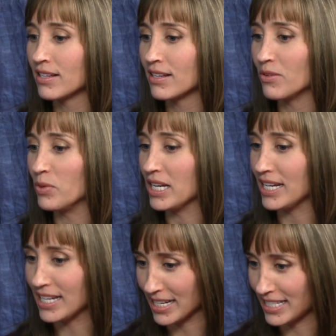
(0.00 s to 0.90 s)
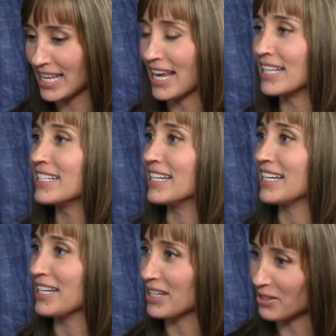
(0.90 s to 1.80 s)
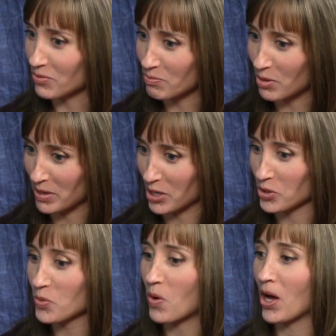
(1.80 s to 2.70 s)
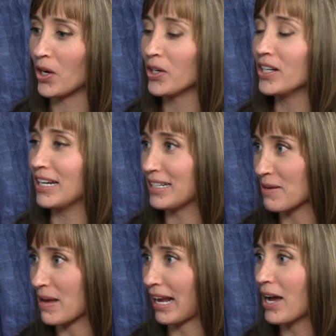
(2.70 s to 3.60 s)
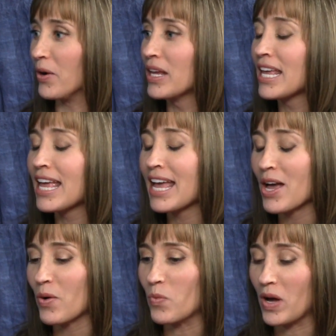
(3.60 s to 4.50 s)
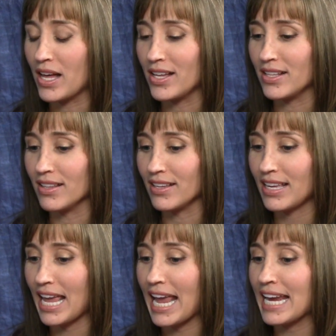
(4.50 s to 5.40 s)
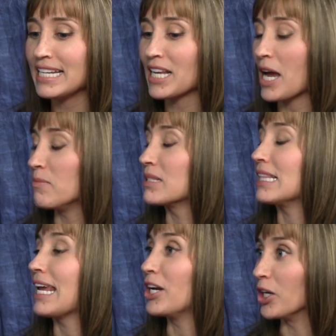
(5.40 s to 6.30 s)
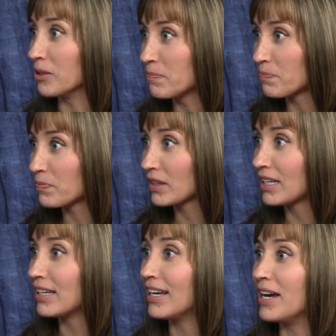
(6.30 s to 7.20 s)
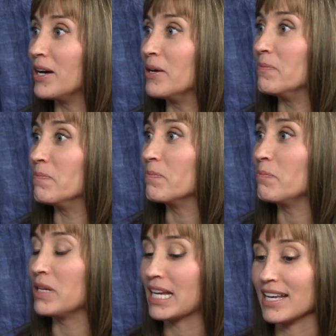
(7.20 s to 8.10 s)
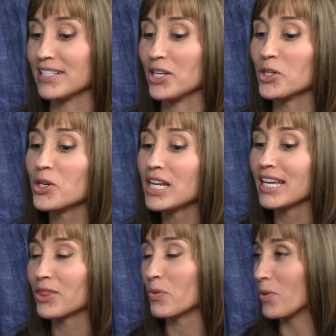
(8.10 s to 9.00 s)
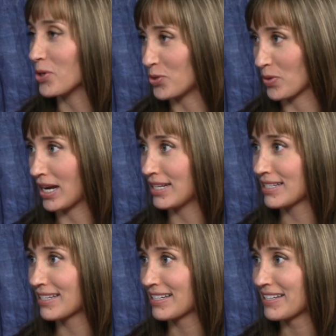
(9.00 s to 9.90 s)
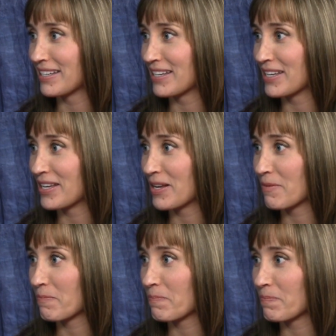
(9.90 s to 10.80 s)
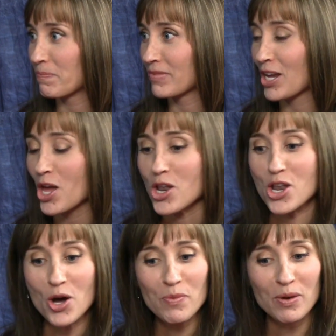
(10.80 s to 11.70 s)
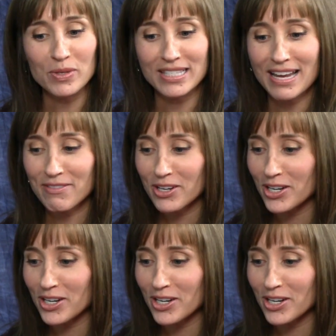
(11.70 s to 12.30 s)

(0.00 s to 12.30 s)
we, he'd get to the end and he put me under the water and i'd come back out well eight times later Oh my! Um, because he couldn't get the words right. You never lifted a toe or anything. No, it was never a